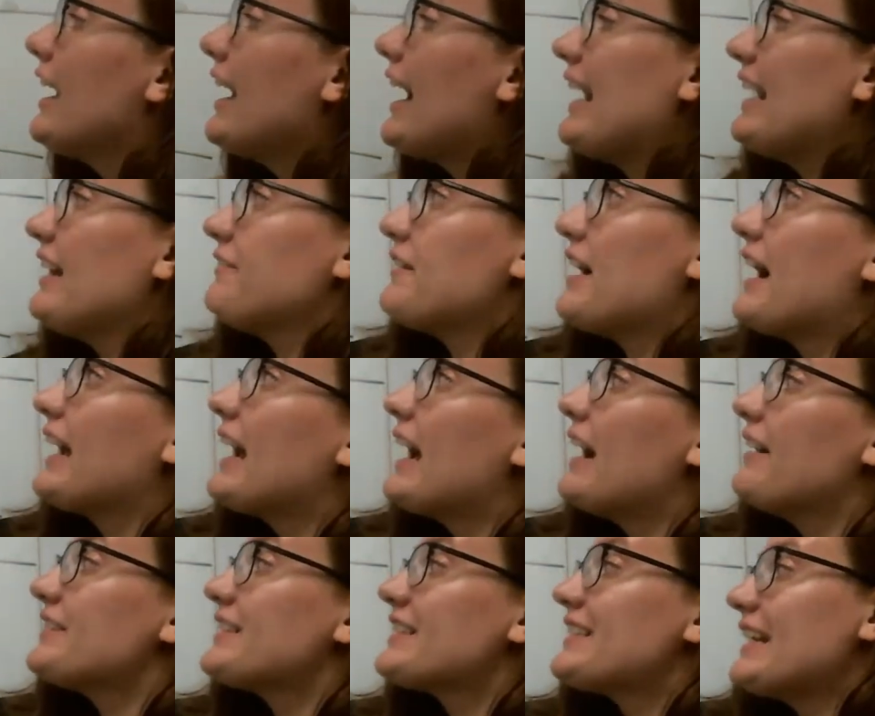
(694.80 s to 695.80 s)
And if I
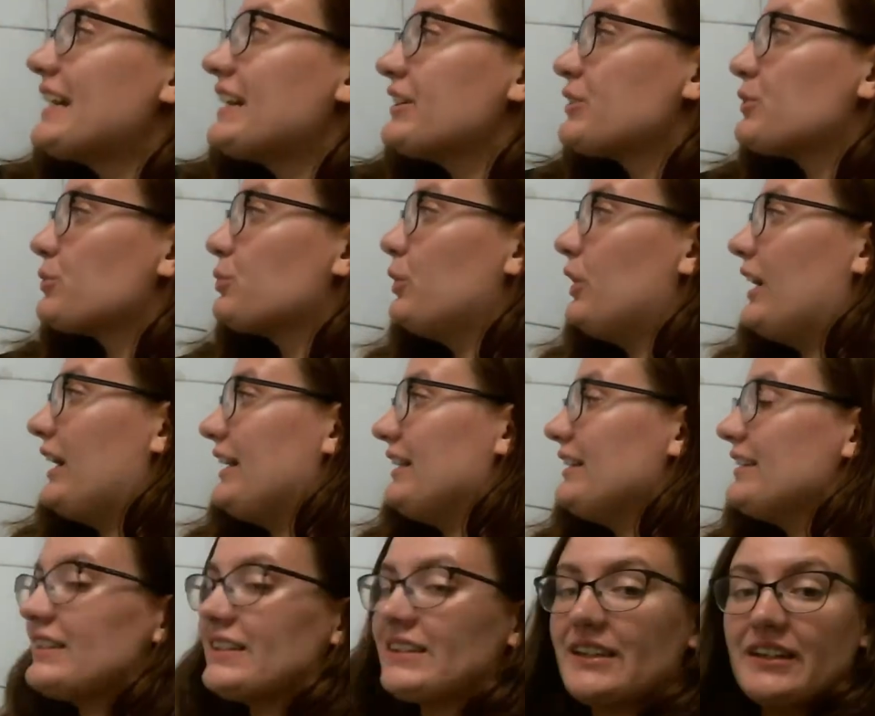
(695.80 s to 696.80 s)
have 6
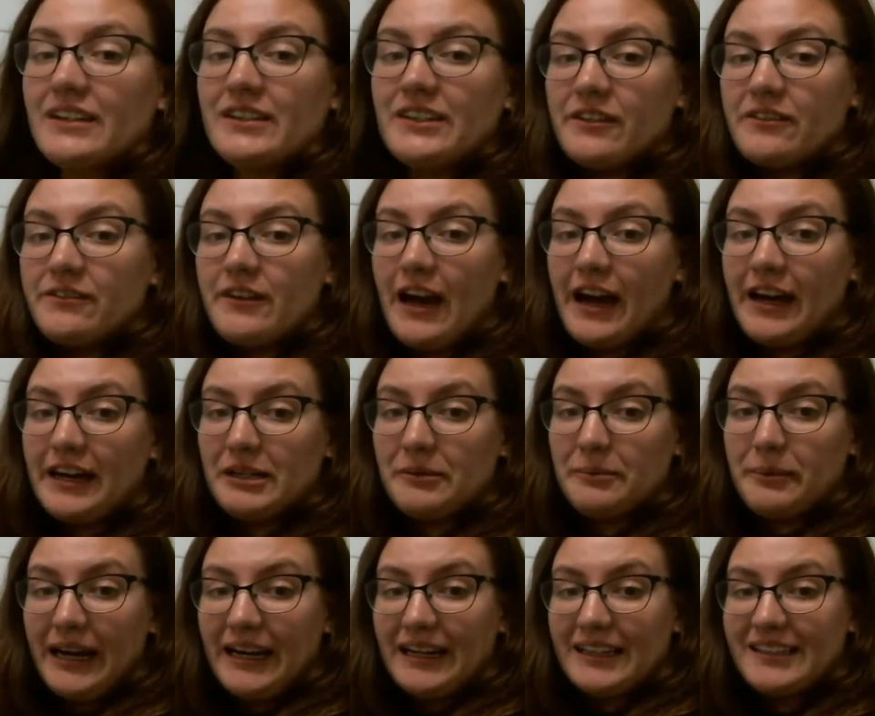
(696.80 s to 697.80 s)
ones divided
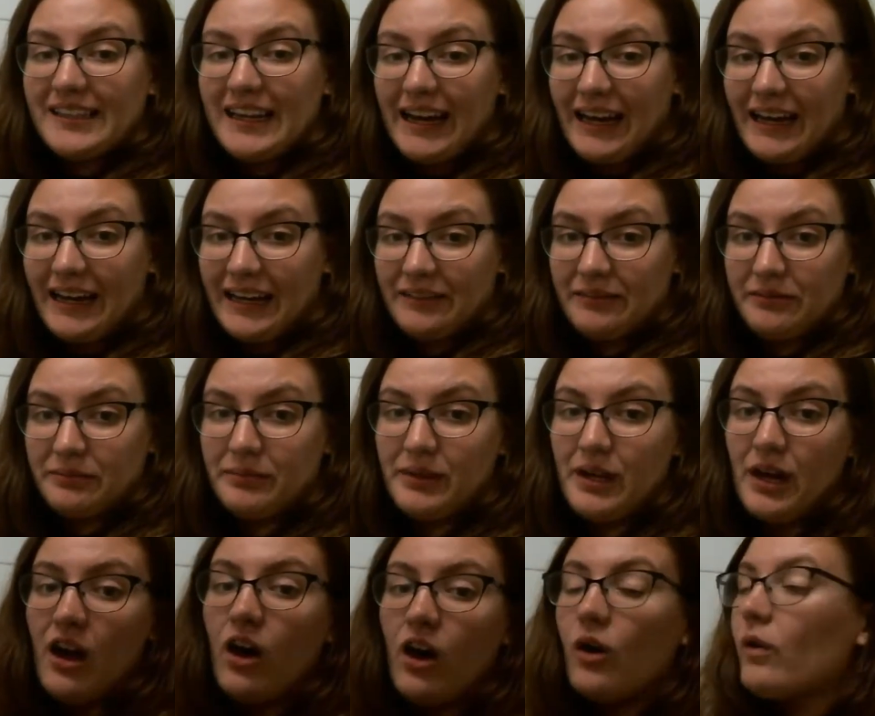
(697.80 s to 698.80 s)
by 10,
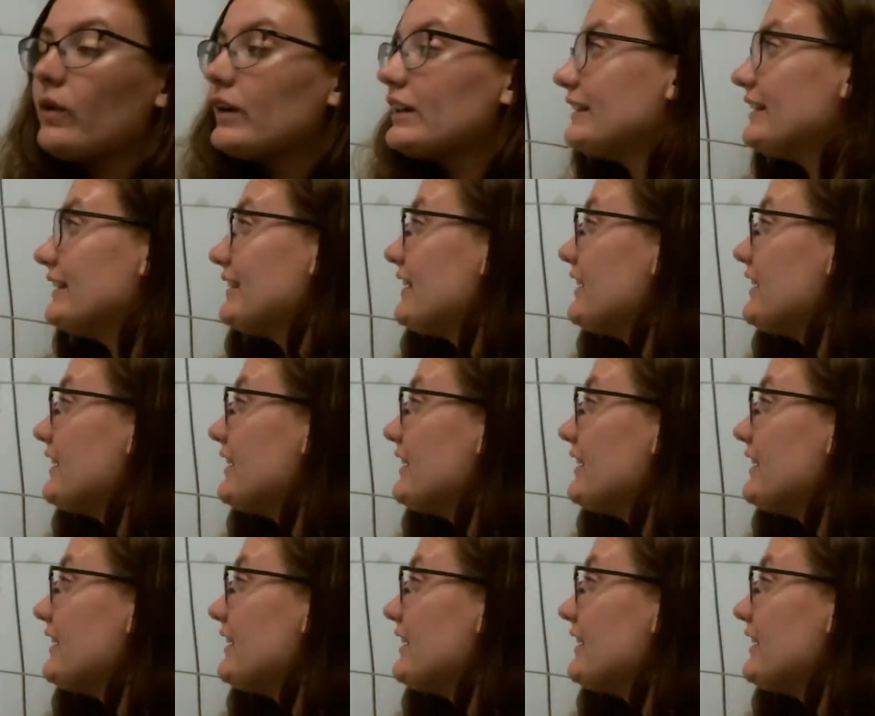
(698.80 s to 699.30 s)
what this